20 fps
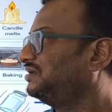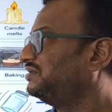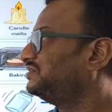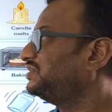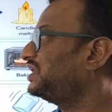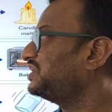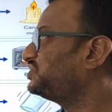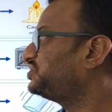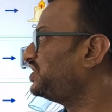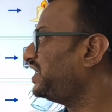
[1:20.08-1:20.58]

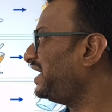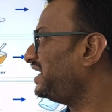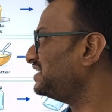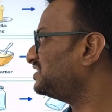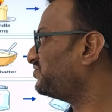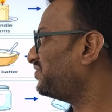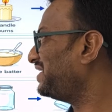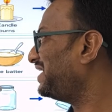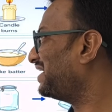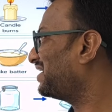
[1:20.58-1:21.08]
The
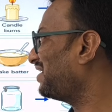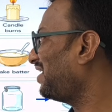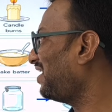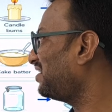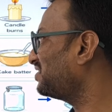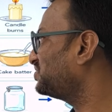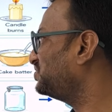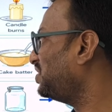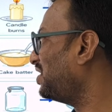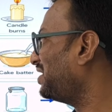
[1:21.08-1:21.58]
change when a
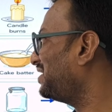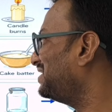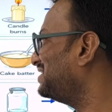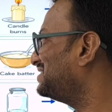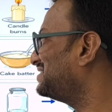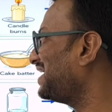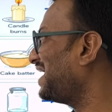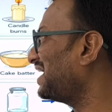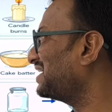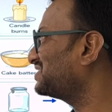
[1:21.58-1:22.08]
glass jar
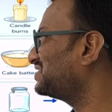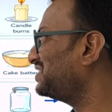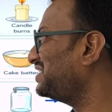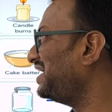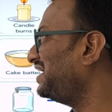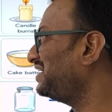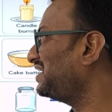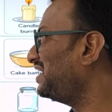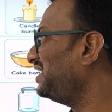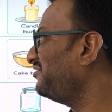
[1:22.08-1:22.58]
is
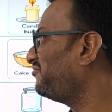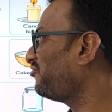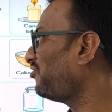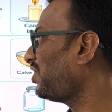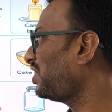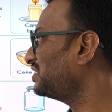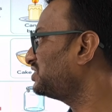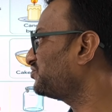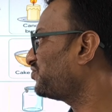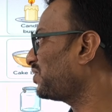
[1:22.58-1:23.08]
accidentally
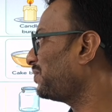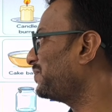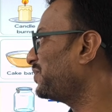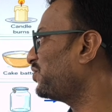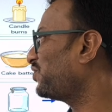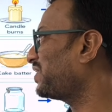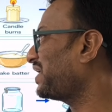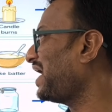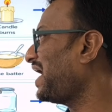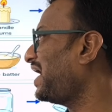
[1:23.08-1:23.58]
falls from
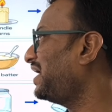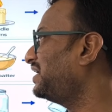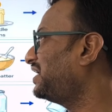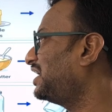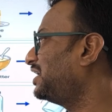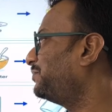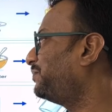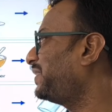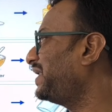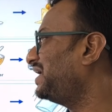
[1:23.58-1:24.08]
your hand
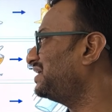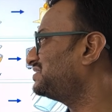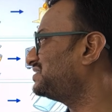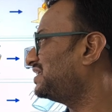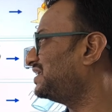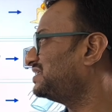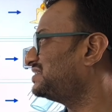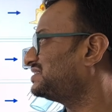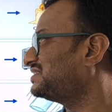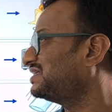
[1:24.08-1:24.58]
and breaks
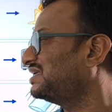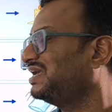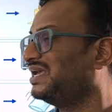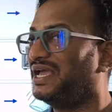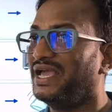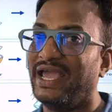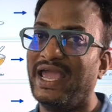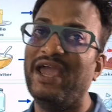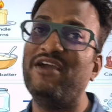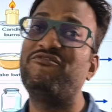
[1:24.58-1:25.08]
is
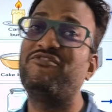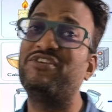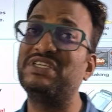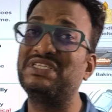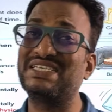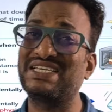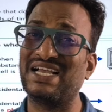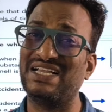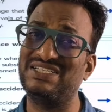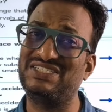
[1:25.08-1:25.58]
a
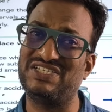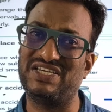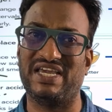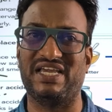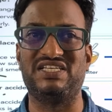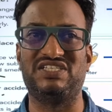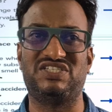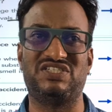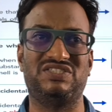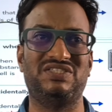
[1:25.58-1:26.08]
physical
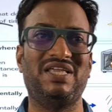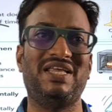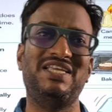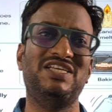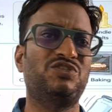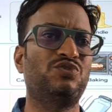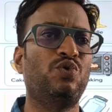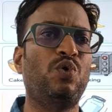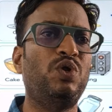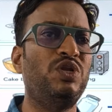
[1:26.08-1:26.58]
change. There
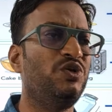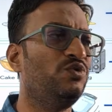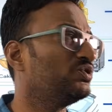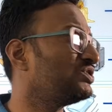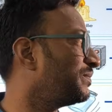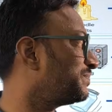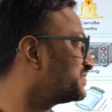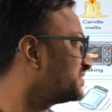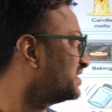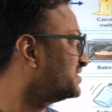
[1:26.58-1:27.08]
is no new
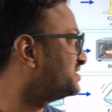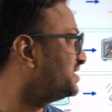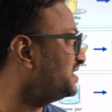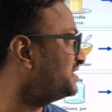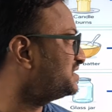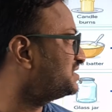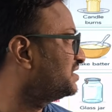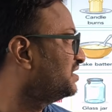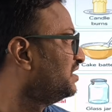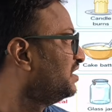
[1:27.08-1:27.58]
substance
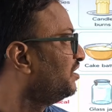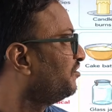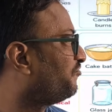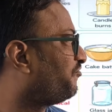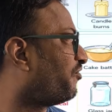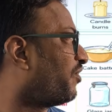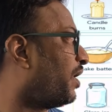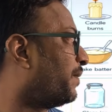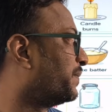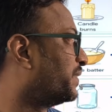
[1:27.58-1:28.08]
is
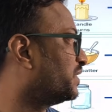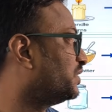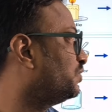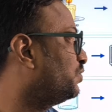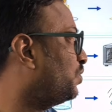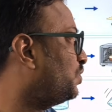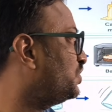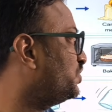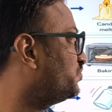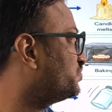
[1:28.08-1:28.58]
formed.
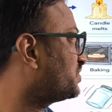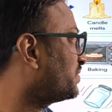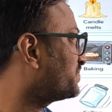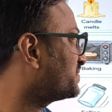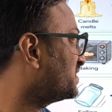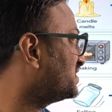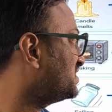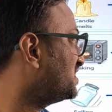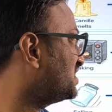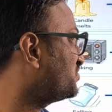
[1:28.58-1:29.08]
No new
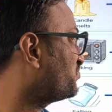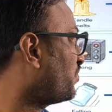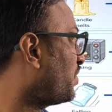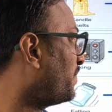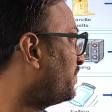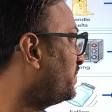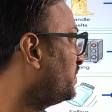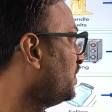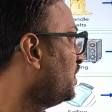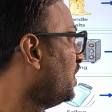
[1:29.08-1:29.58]
substance is
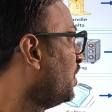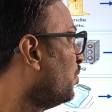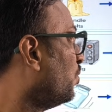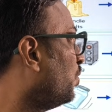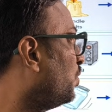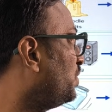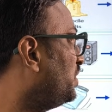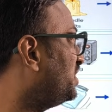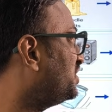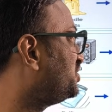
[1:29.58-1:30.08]
formed,
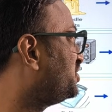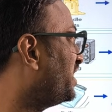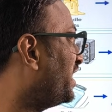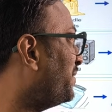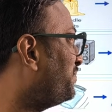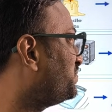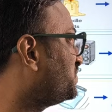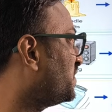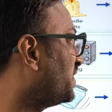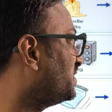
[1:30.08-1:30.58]
only
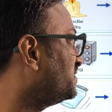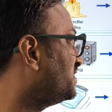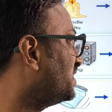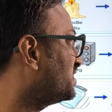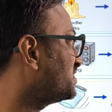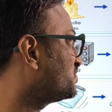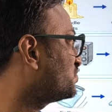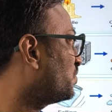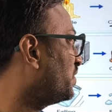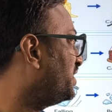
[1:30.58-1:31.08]
shape
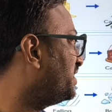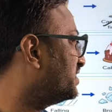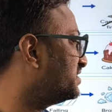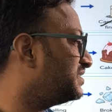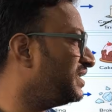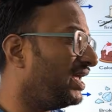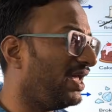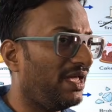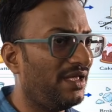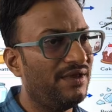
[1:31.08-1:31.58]
changes, so it is
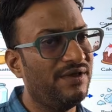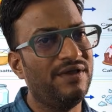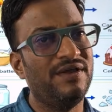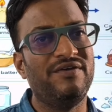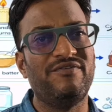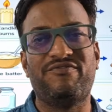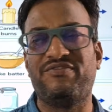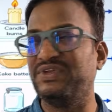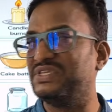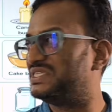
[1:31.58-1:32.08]
a
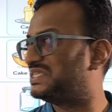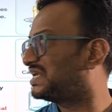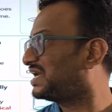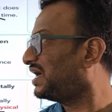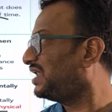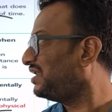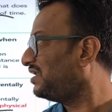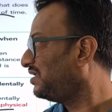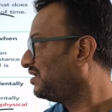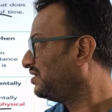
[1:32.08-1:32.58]

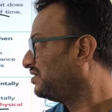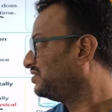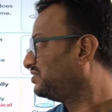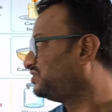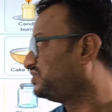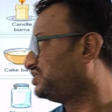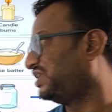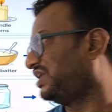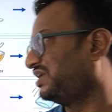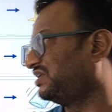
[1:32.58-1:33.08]
physical
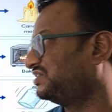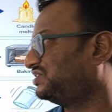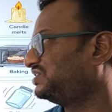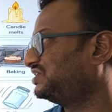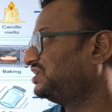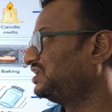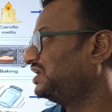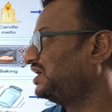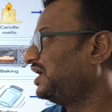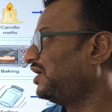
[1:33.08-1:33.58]
change.
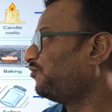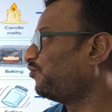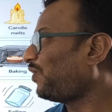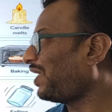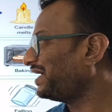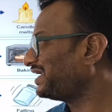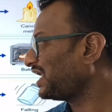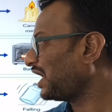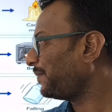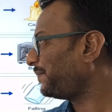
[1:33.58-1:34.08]

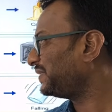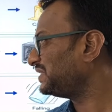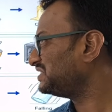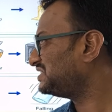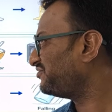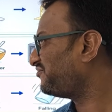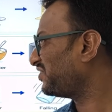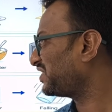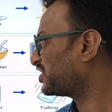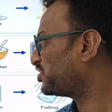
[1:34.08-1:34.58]
What
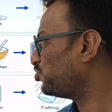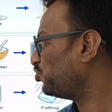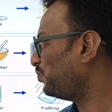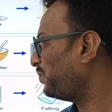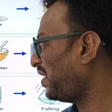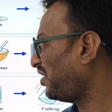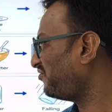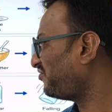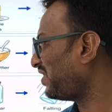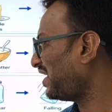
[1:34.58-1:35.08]
happens if a
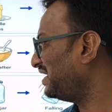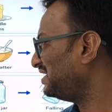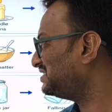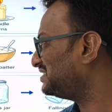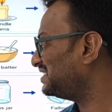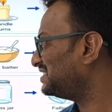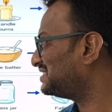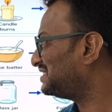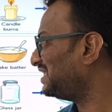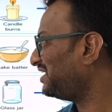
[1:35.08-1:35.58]
cube of ice
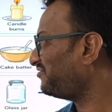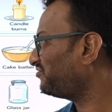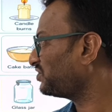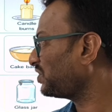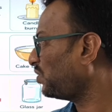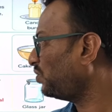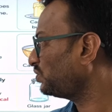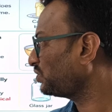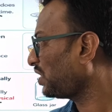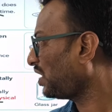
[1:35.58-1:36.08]
is left
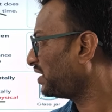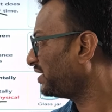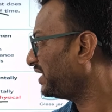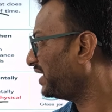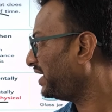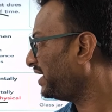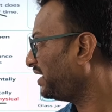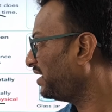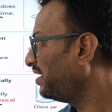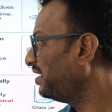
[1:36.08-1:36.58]
out on
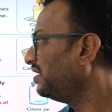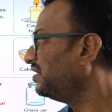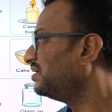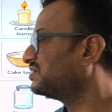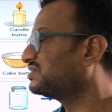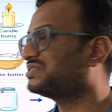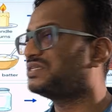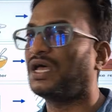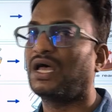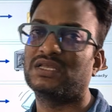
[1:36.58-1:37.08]
a
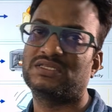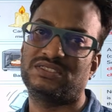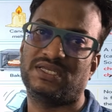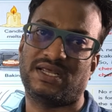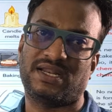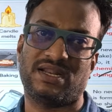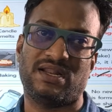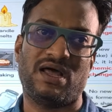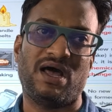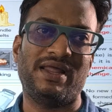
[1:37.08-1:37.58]

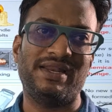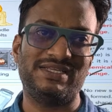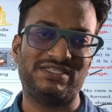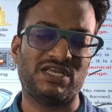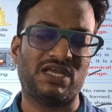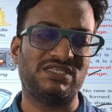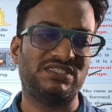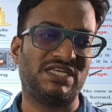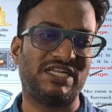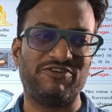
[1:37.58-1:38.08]
saucer? On a
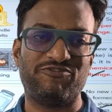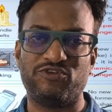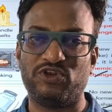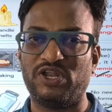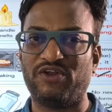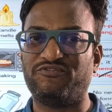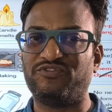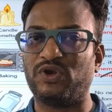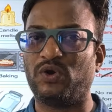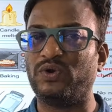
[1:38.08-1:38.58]
saucer, if you
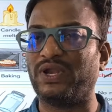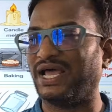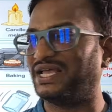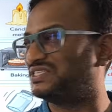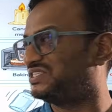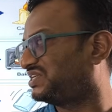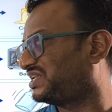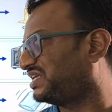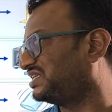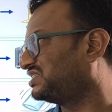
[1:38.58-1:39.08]
left out
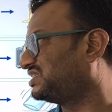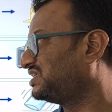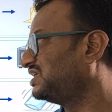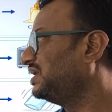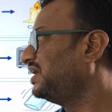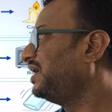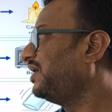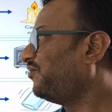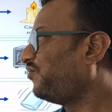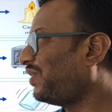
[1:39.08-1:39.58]
as it is,
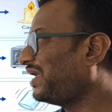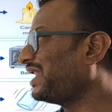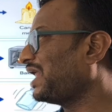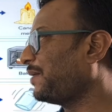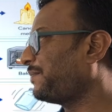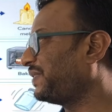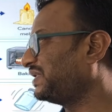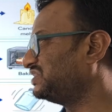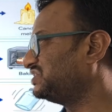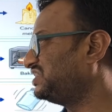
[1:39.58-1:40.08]
what
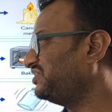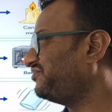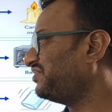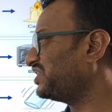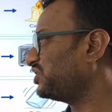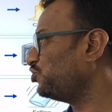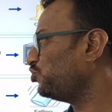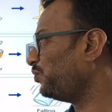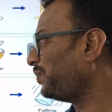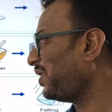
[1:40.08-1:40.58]
happens? If a
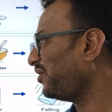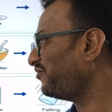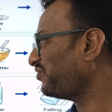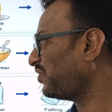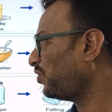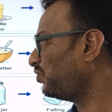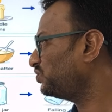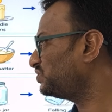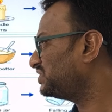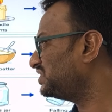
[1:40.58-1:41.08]
cube of
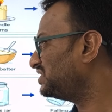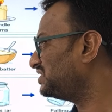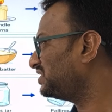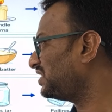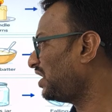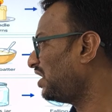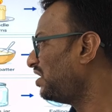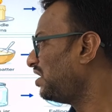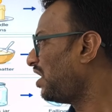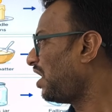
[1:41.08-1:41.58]

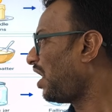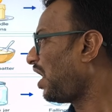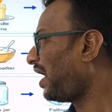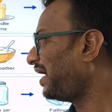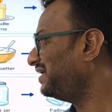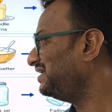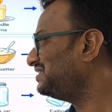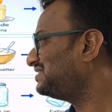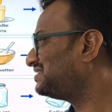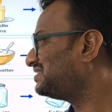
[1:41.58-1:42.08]

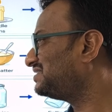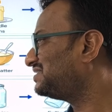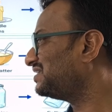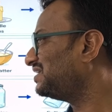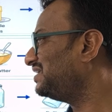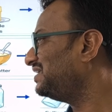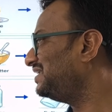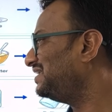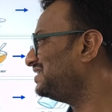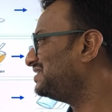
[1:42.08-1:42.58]

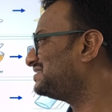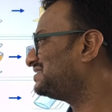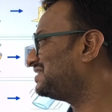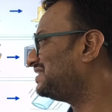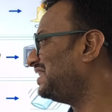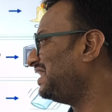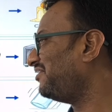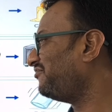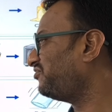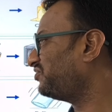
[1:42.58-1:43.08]
ice is
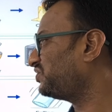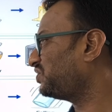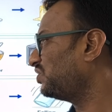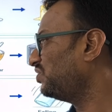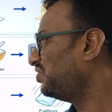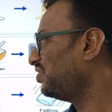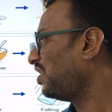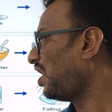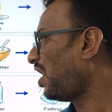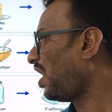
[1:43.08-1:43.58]
left
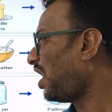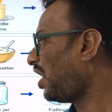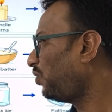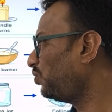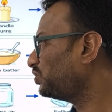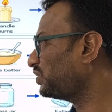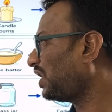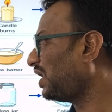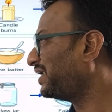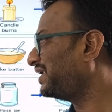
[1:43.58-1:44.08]

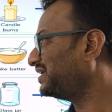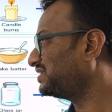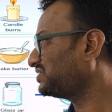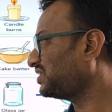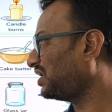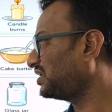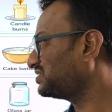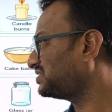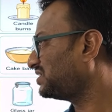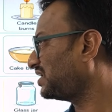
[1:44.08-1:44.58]
out on a
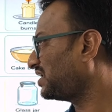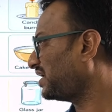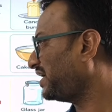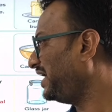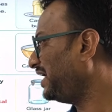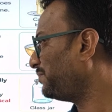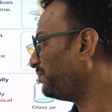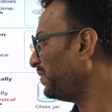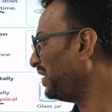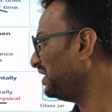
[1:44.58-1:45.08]
saucer,
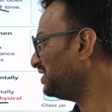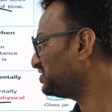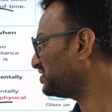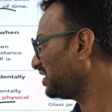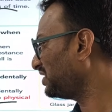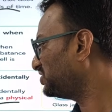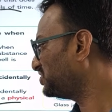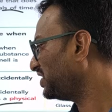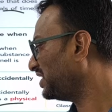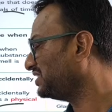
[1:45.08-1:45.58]
it melts
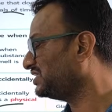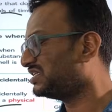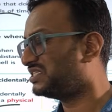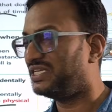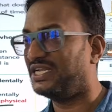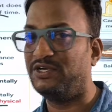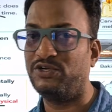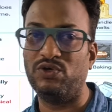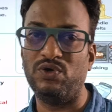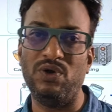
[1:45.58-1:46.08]
and changes
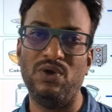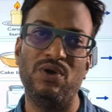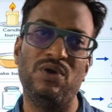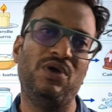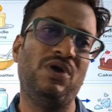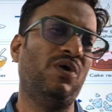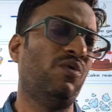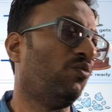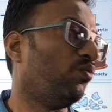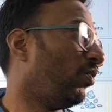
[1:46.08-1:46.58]

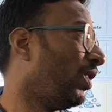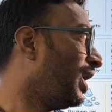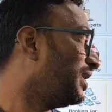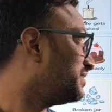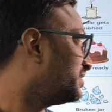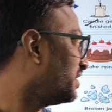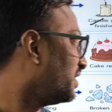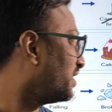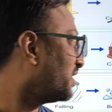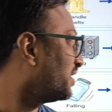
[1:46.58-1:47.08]
into
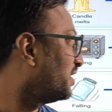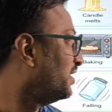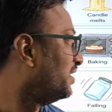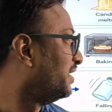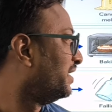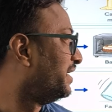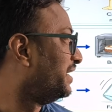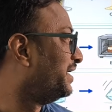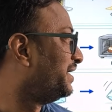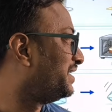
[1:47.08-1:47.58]

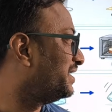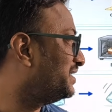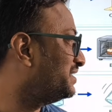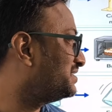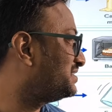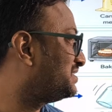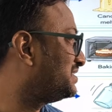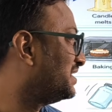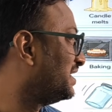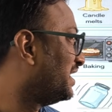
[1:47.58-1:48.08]
water. It
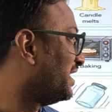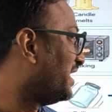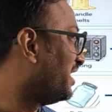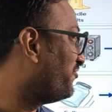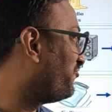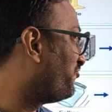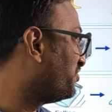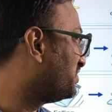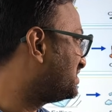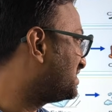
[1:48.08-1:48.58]
is
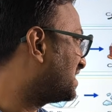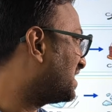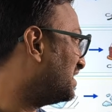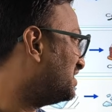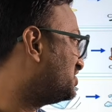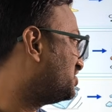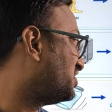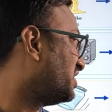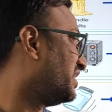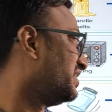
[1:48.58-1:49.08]
a
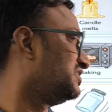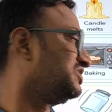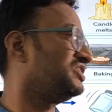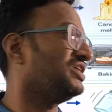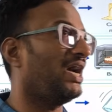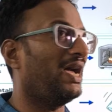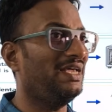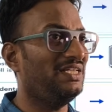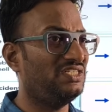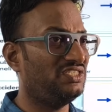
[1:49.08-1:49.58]
physical change.
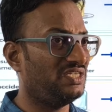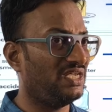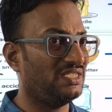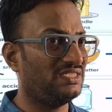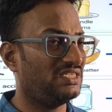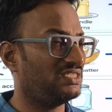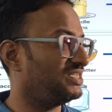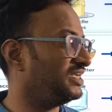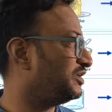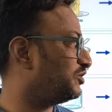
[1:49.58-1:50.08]
Ice
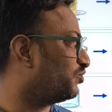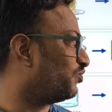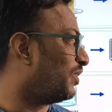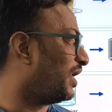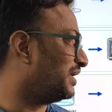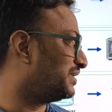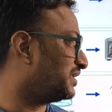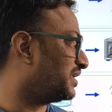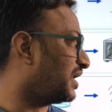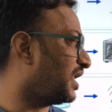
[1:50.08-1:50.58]
changes into
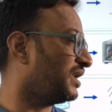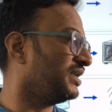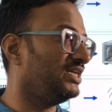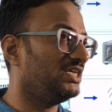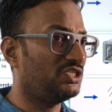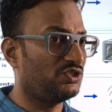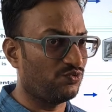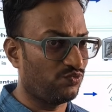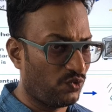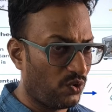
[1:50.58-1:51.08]
water on
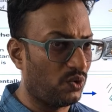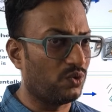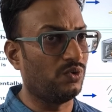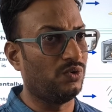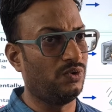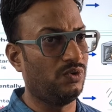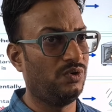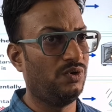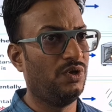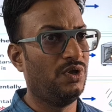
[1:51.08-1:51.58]
its
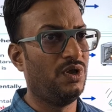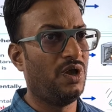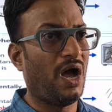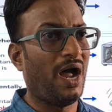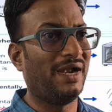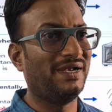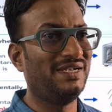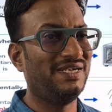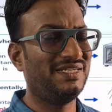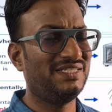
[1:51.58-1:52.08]
own,
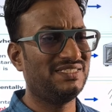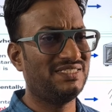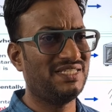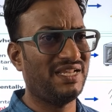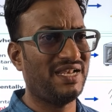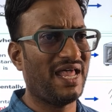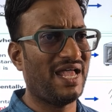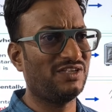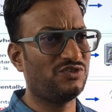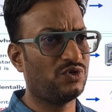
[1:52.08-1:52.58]
and it is a
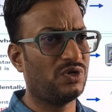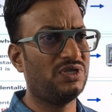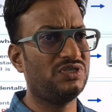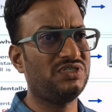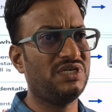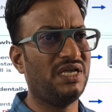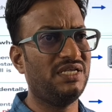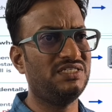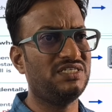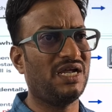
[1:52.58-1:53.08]
natural
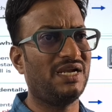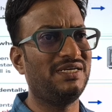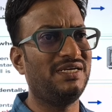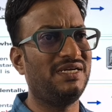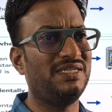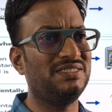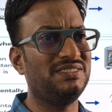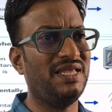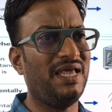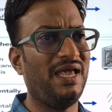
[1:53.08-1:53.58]
change and
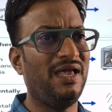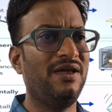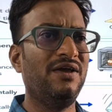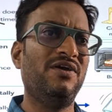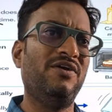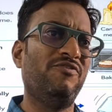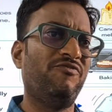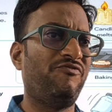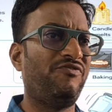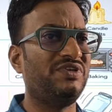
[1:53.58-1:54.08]
it is a
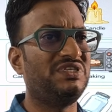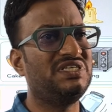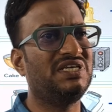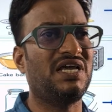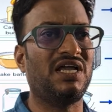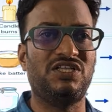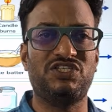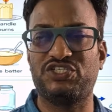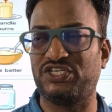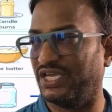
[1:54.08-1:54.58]

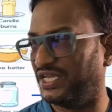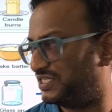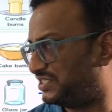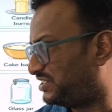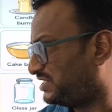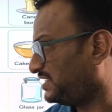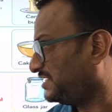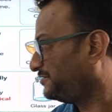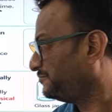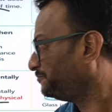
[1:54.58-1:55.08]
physical
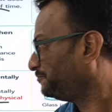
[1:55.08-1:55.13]
change.